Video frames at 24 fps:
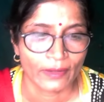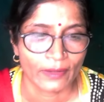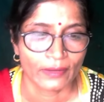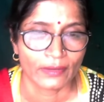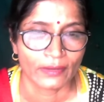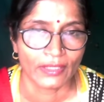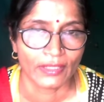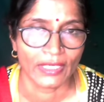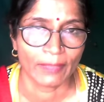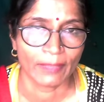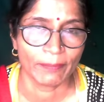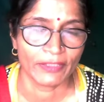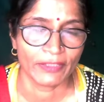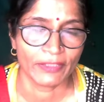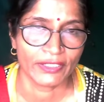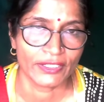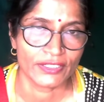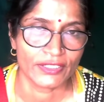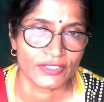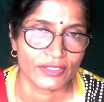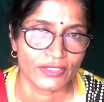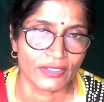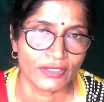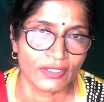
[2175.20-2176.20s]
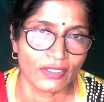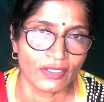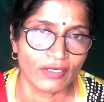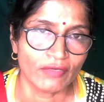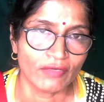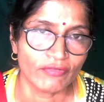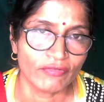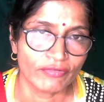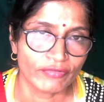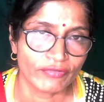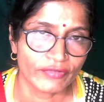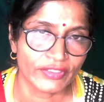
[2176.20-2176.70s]
application
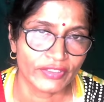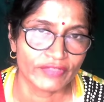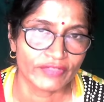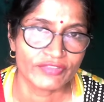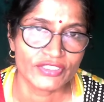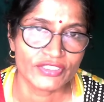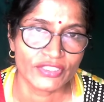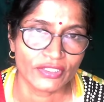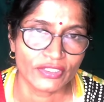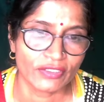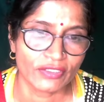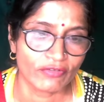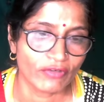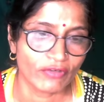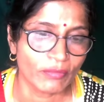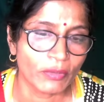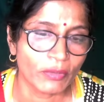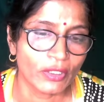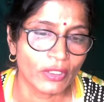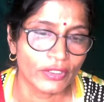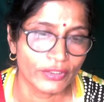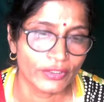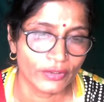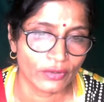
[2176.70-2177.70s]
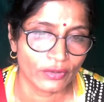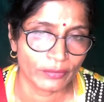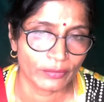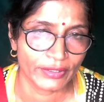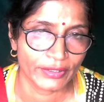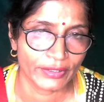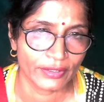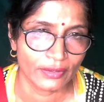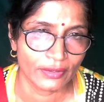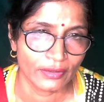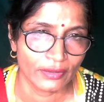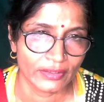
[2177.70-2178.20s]
of division of a
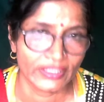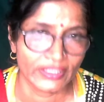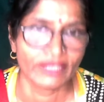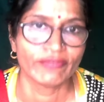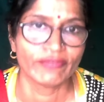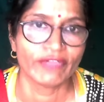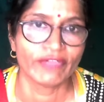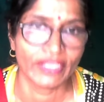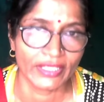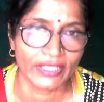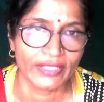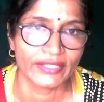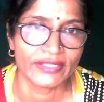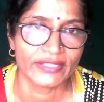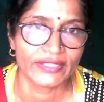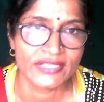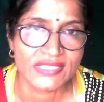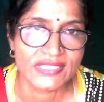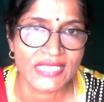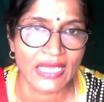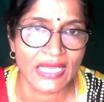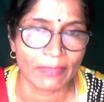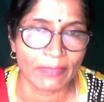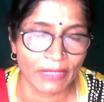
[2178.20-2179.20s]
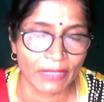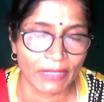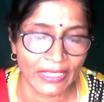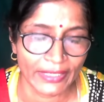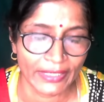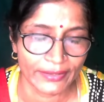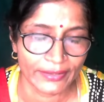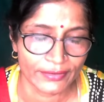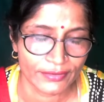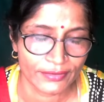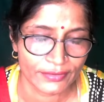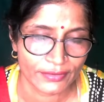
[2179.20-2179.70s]
polynomial, that where it is
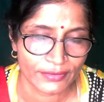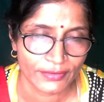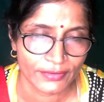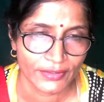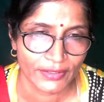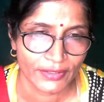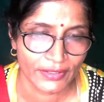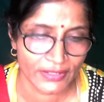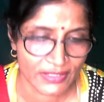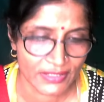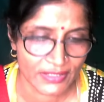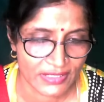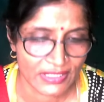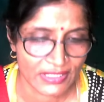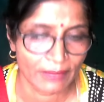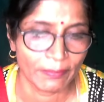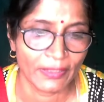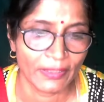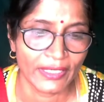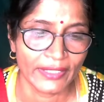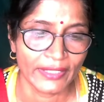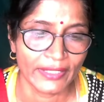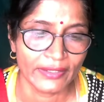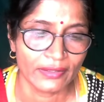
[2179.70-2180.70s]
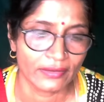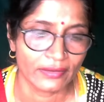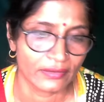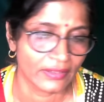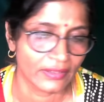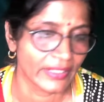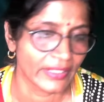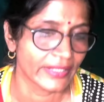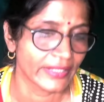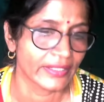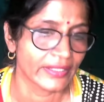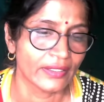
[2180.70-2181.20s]
applied. It is applied
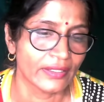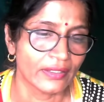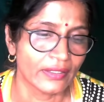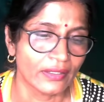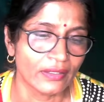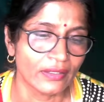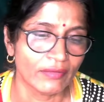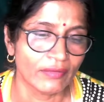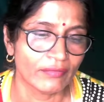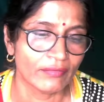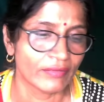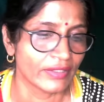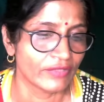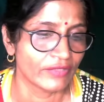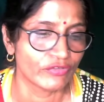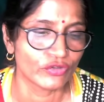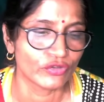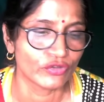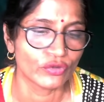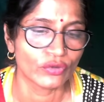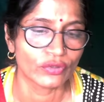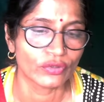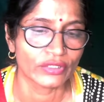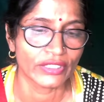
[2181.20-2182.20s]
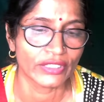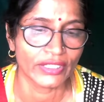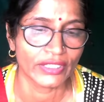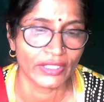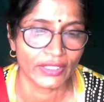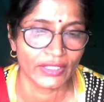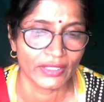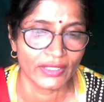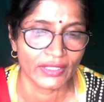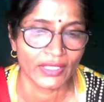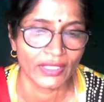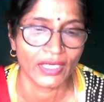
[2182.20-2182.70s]
like here, if you know the
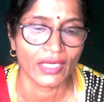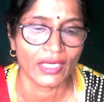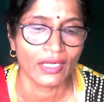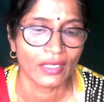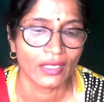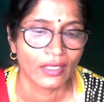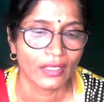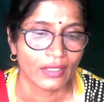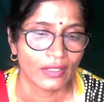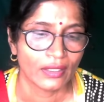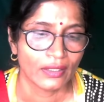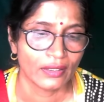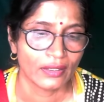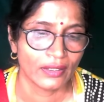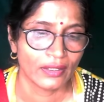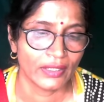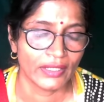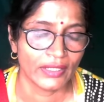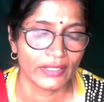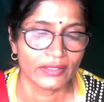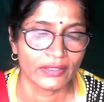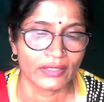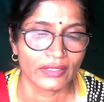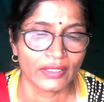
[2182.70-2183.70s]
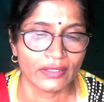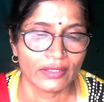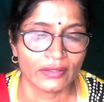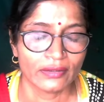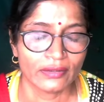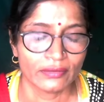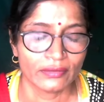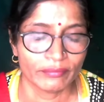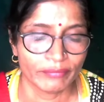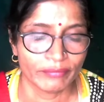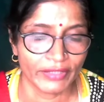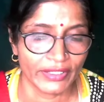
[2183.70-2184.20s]
area, length,
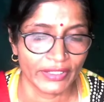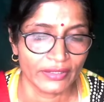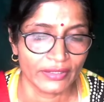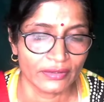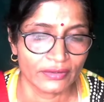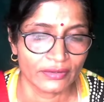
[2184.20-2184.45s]
breadth.